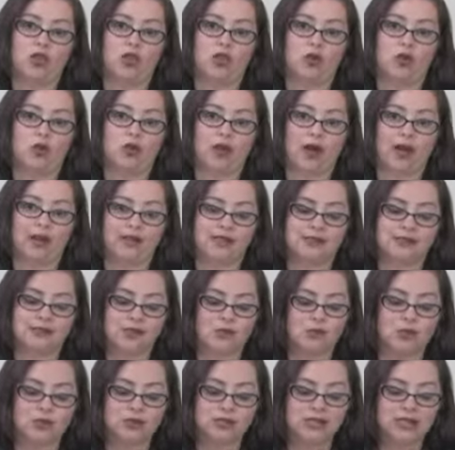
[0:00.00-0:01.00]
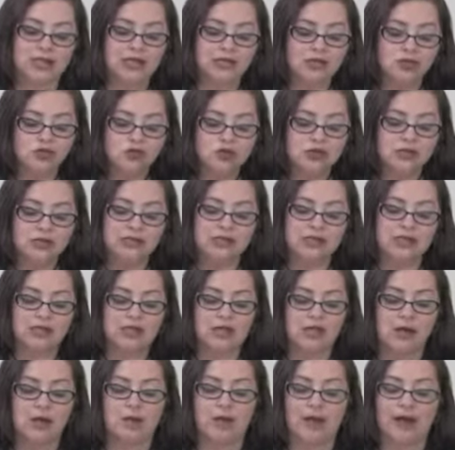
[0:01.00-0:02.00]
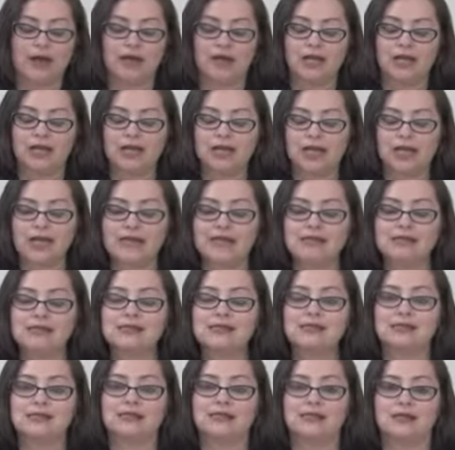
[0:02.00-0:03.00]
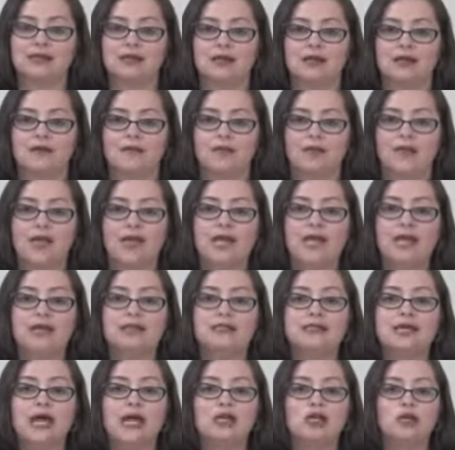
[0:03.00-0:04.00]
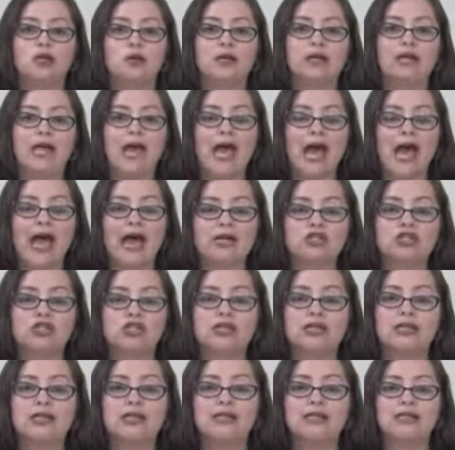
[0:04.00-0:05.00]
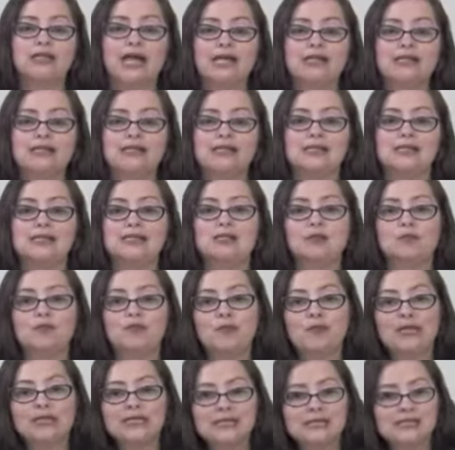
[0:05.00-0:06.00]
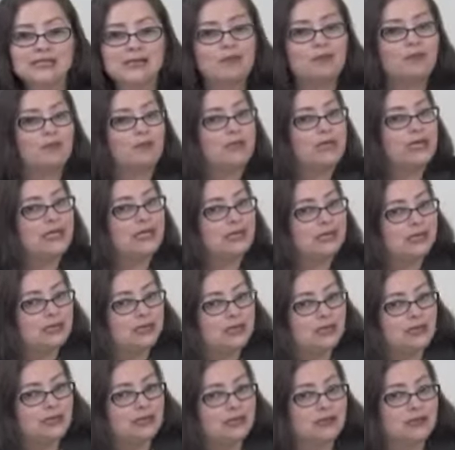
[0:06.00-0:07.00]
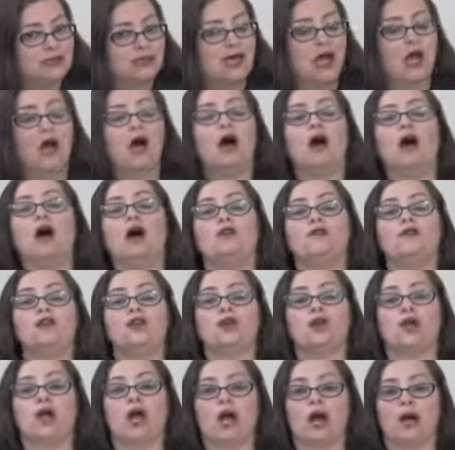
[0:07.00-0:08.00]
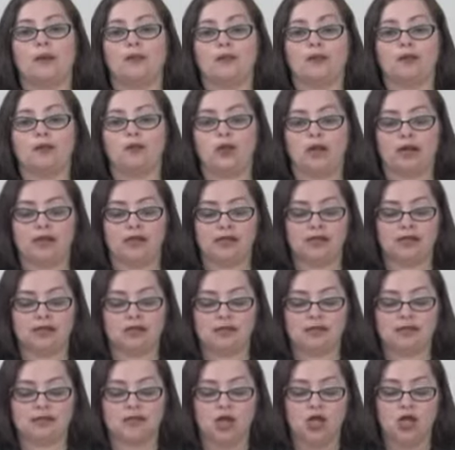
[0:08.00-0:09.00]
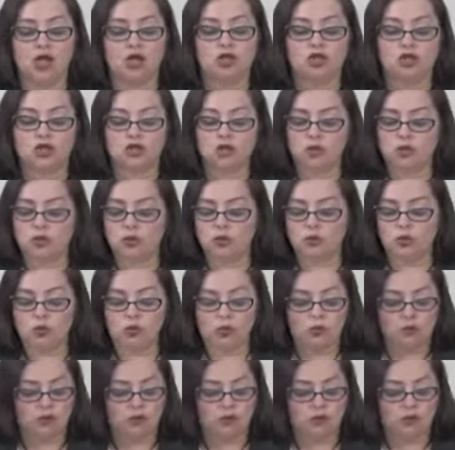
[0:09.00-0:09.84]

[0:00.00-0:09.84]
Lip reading: the rights. And what's interesting about licensing is that you can actually license bits and pieces of your copyrights to